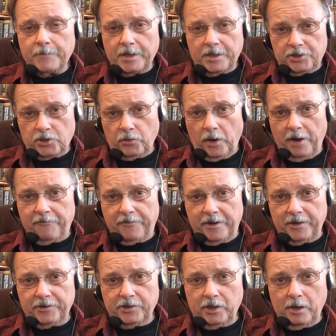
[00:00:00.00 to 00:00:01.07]
And so I
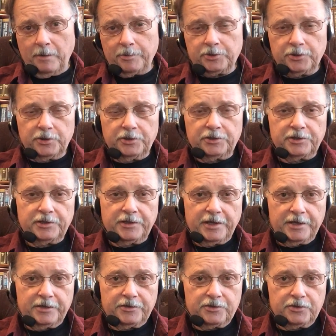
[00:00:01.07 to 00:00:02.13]
found the opportunity
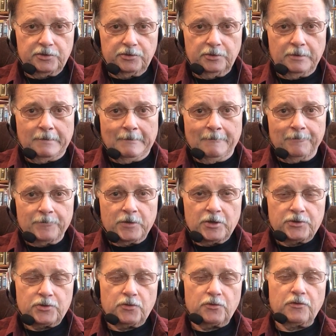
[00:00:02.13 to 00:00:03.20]
then to
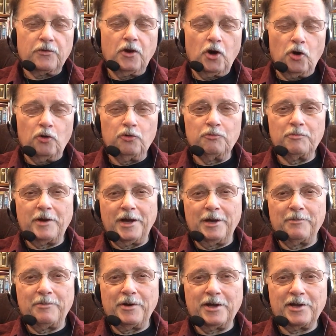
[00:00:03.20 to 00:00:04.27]
sort of hone my
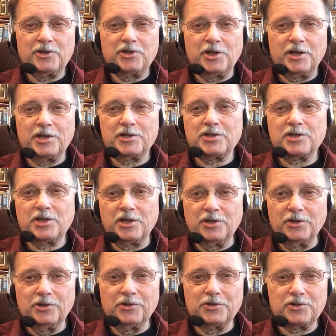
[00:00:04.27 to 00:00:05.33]
apologetic
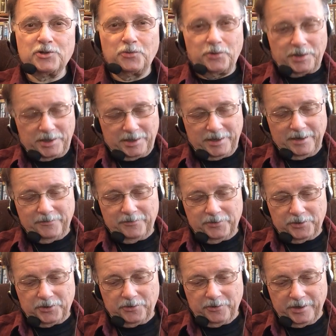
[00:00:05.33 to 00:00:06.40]
skills to whatever
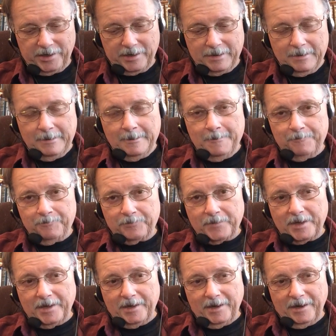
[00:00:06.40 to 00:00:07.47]
degree
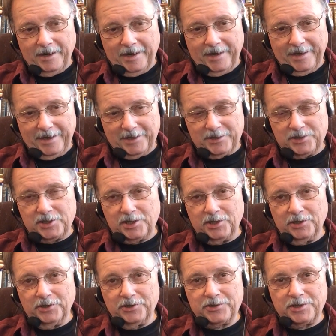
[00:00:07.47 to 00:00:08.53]
I had
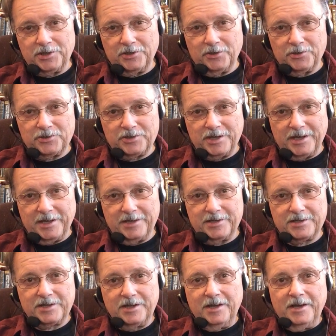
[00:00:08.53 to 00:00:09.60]
skills in those
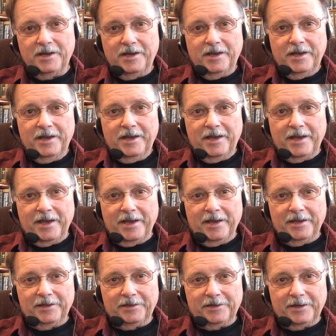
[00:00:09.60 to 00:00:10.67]
days.
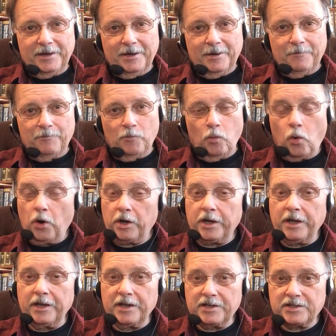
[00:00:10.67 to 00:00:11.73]
And
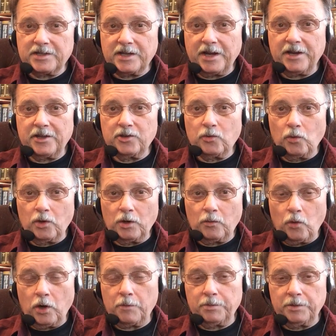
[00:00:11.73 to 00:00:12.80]
working in a secular
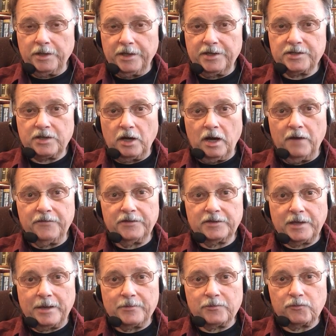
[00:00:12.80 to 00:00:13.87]
workplace,
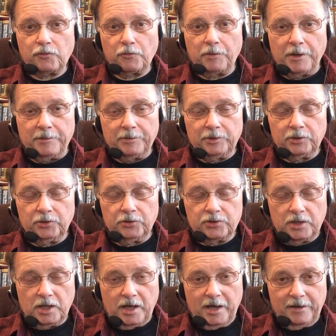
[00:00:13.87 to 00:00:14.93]
oftentimes for people whose
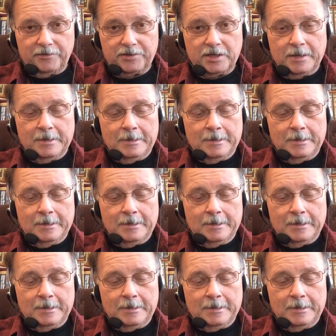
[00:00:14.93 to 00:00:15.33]
lives